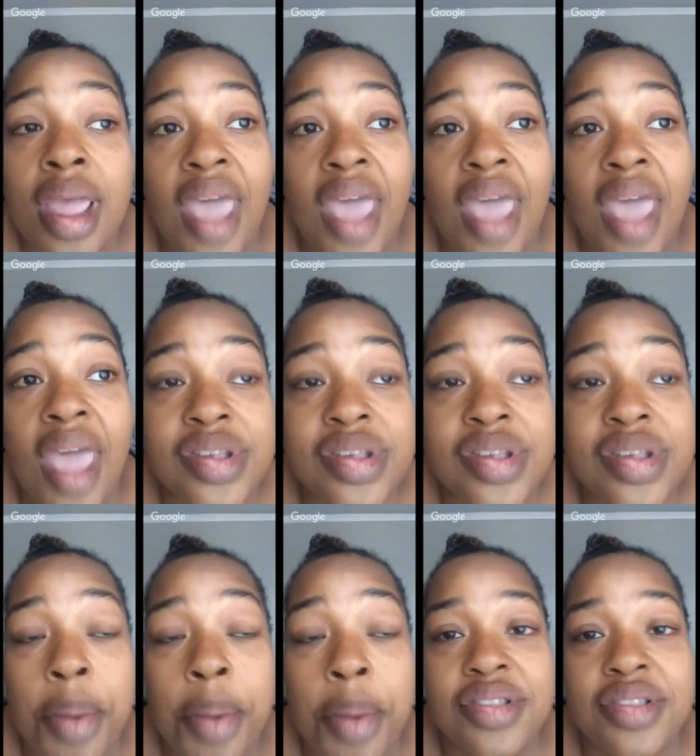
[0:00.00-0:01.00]
That was
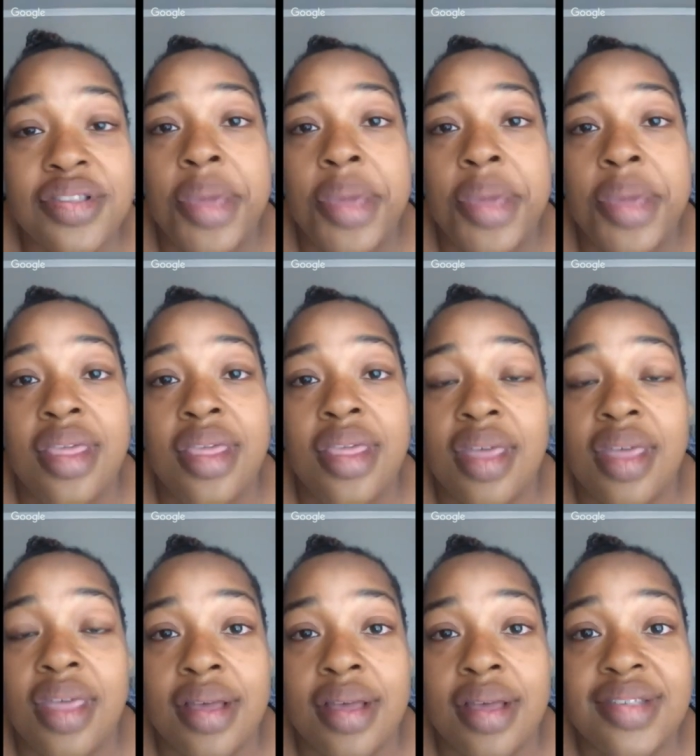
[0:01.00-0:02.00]
supposed to be
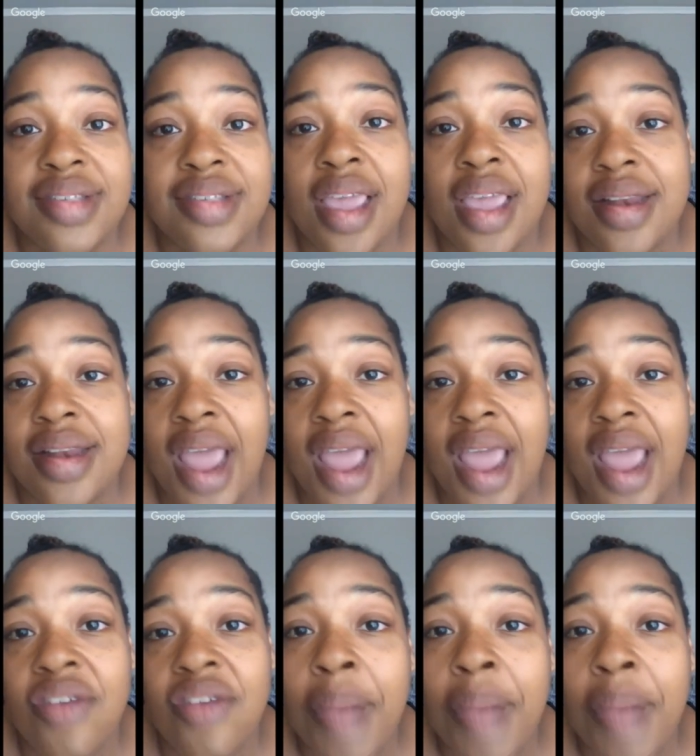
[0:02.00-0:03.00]
the second day of
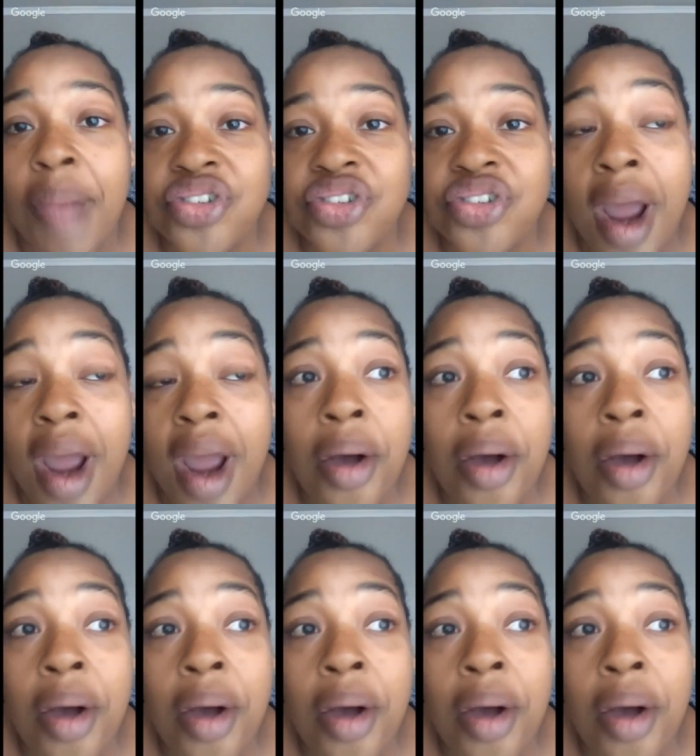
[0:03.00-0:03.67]
my trial.